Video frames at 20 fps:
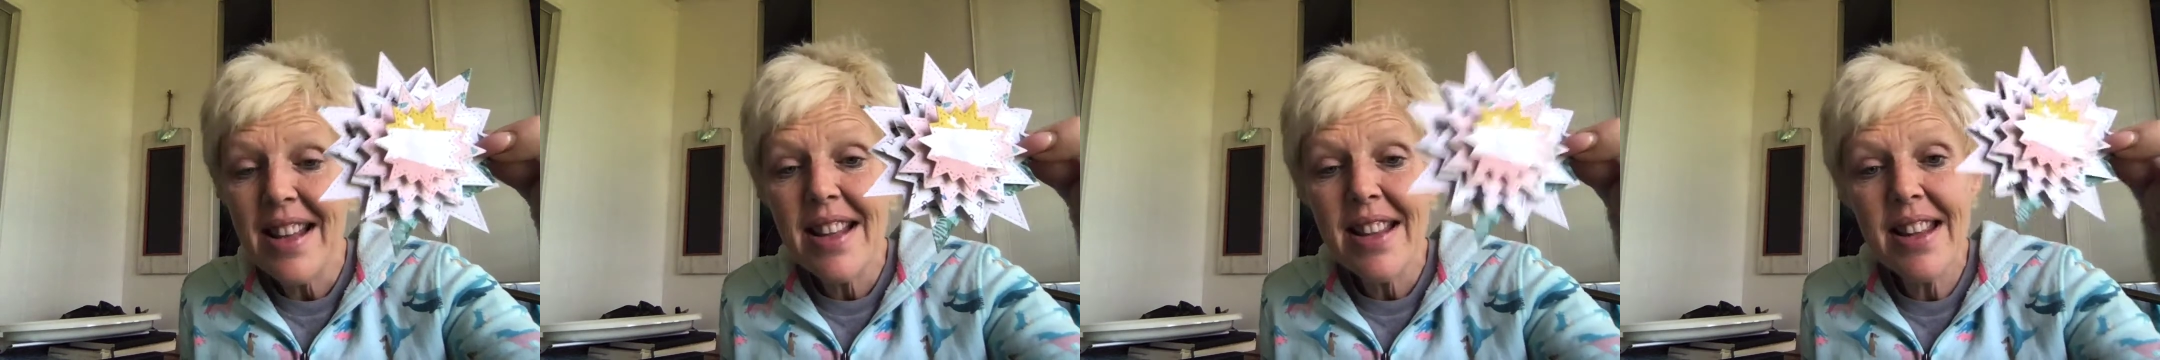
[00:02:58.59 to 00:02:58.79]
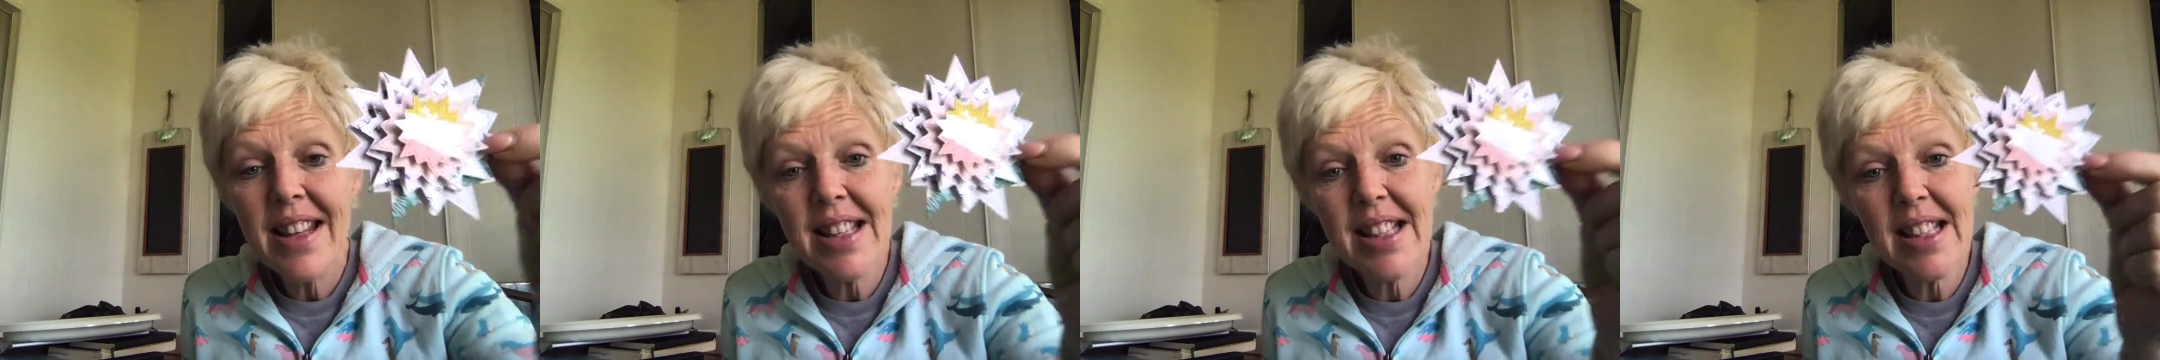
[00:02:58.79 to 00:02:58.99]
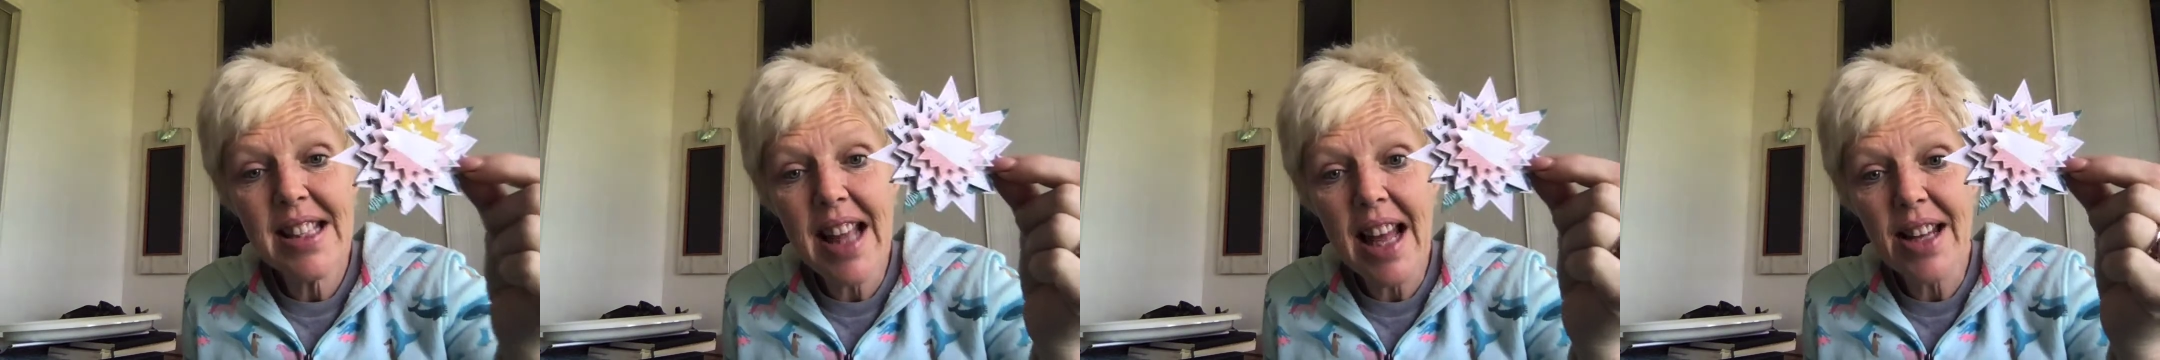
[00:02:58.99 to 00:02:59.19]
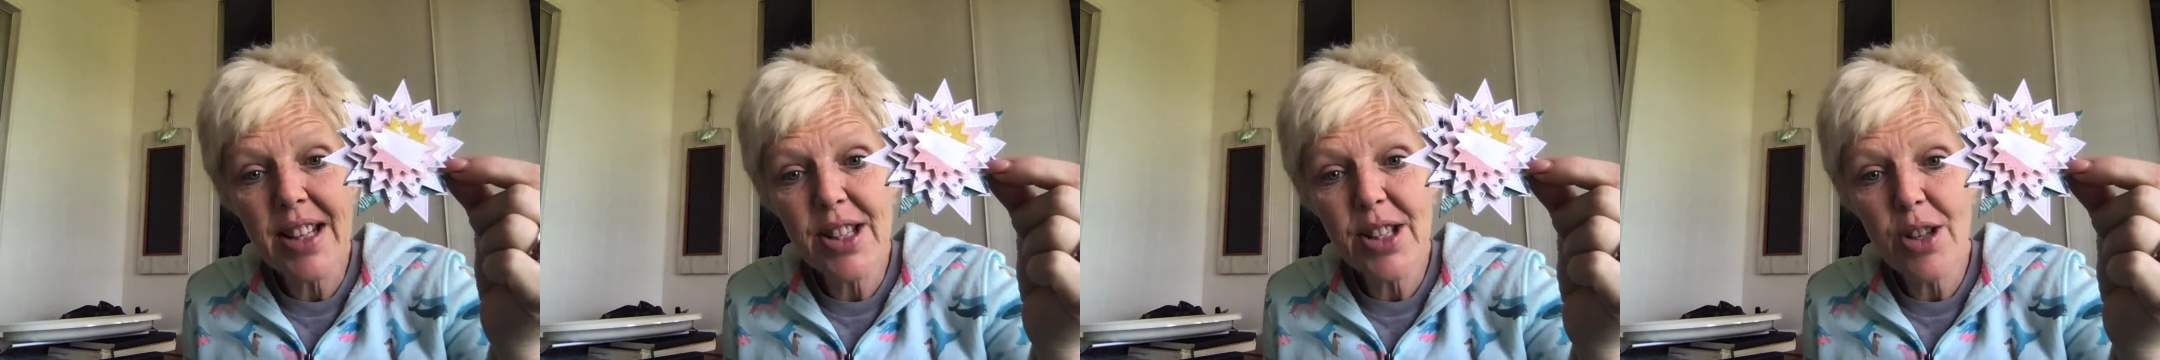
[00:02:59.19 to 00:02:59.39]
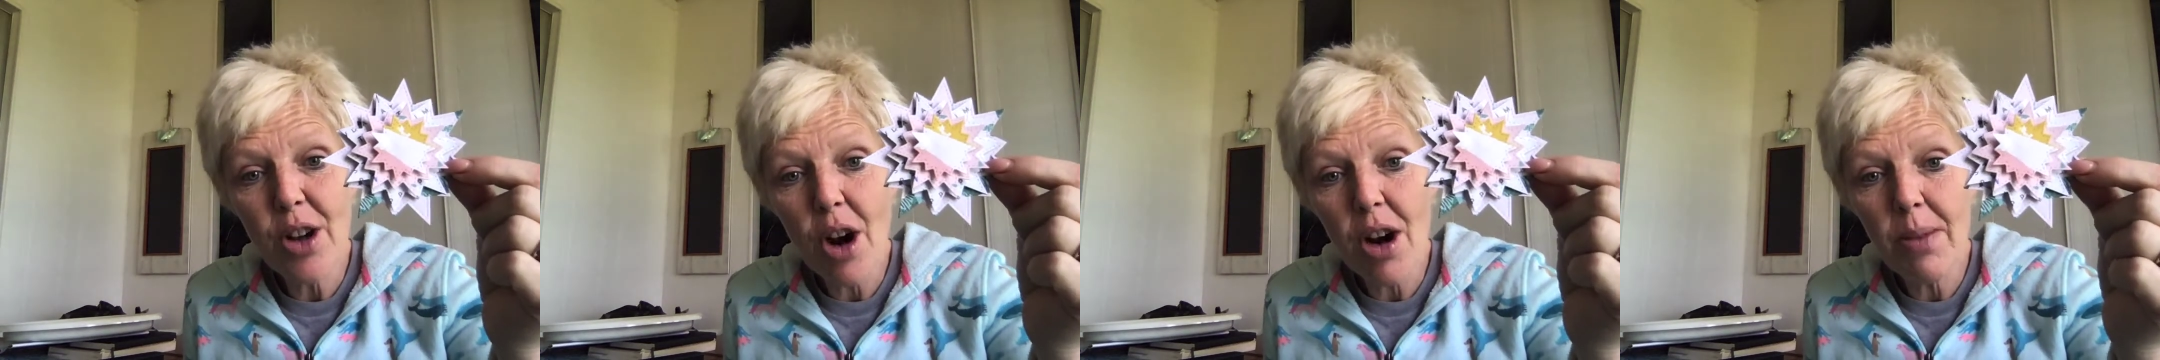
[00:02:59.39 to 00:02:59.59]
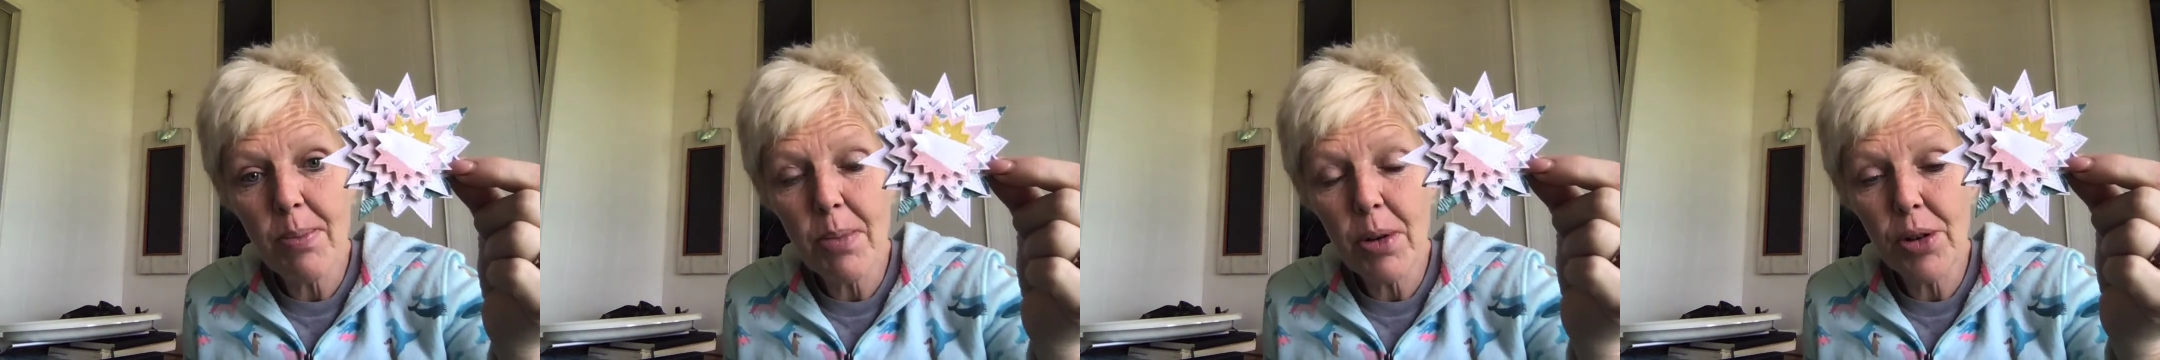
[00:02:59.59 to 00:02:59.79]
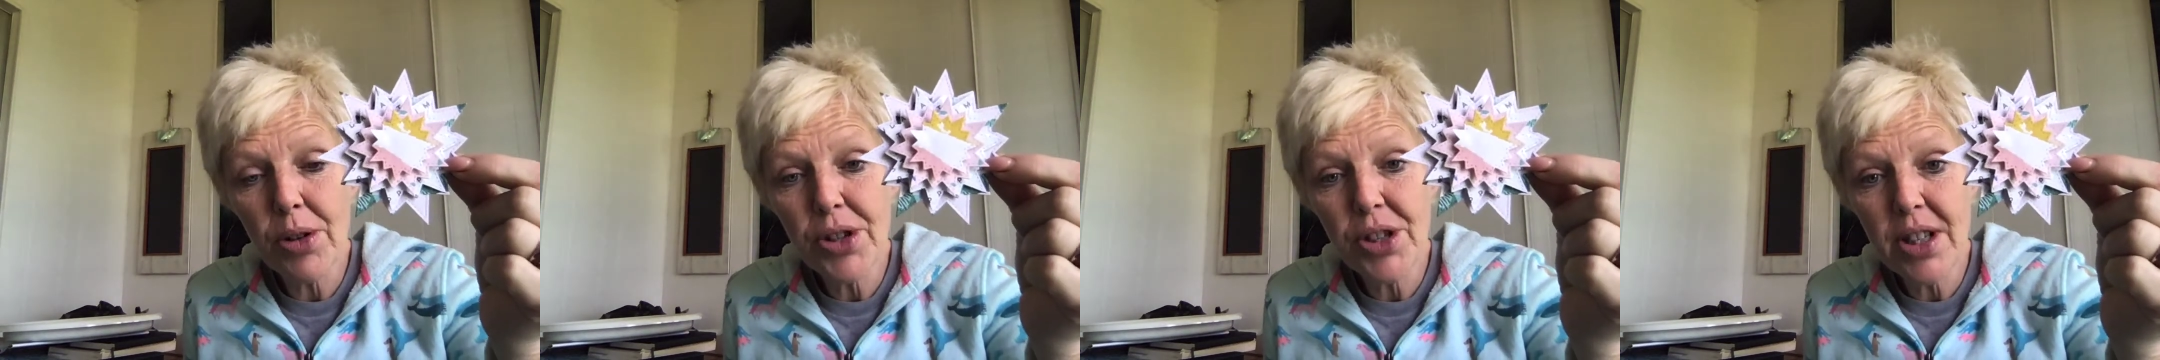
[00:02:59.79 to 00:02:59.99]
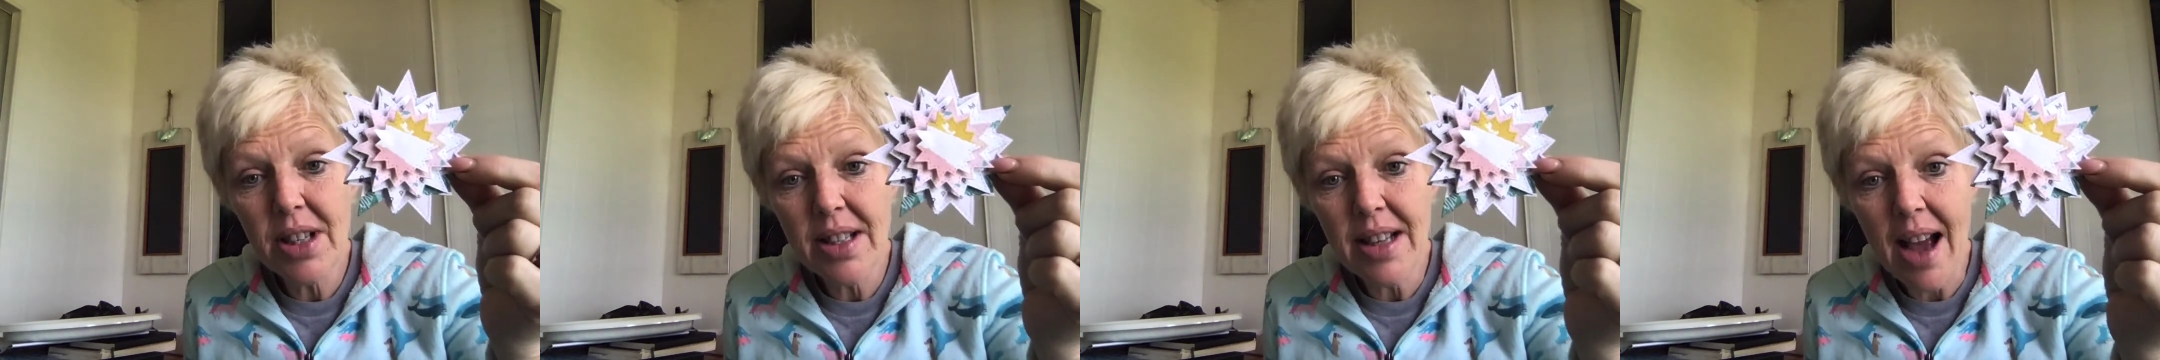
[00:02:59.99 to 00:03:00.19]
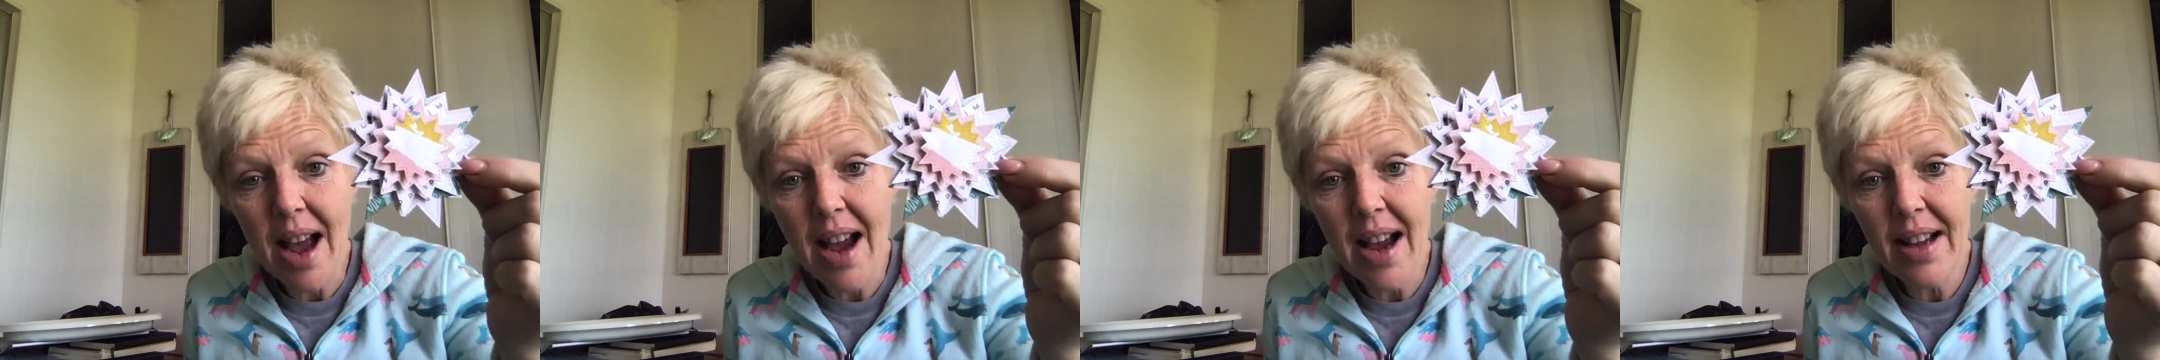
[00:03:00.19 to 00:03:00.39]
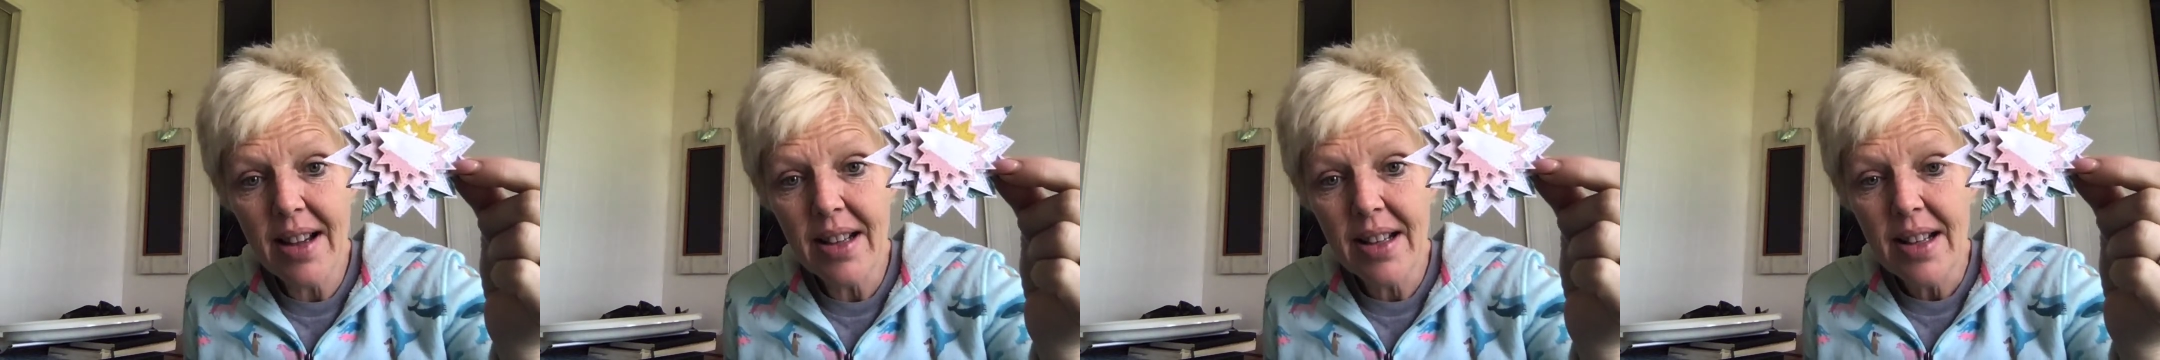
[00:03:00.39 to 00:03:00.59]
This is that Starburst
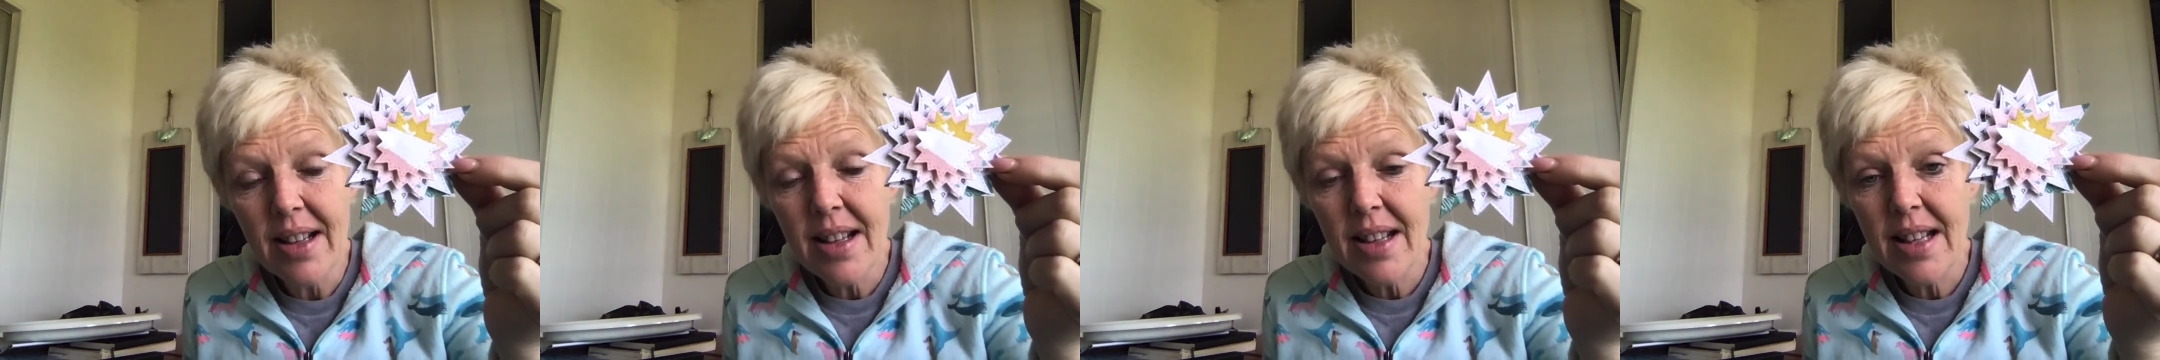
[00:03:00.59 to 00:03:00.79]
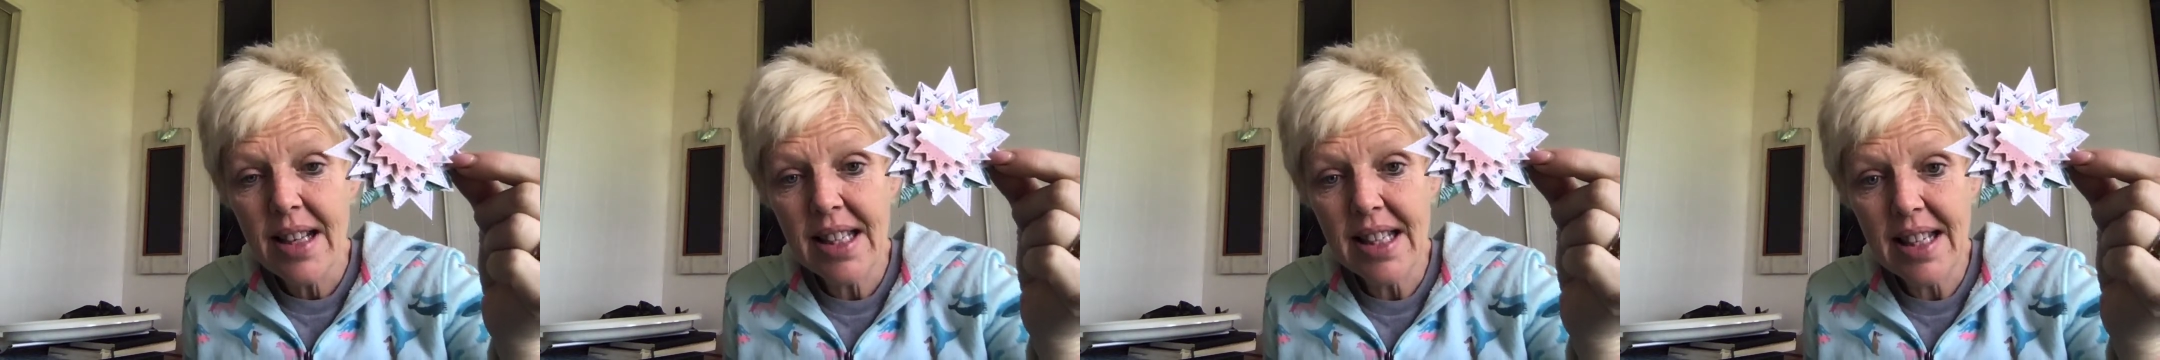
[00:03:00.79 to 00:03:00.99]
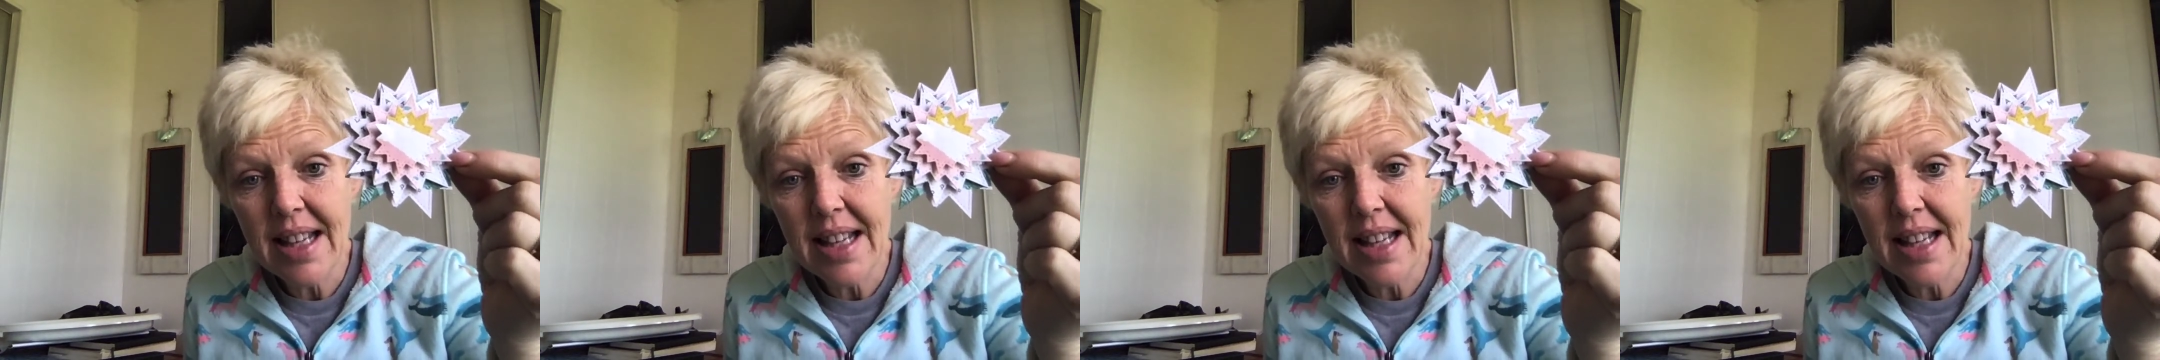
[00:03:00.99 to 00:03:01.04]
die. It's a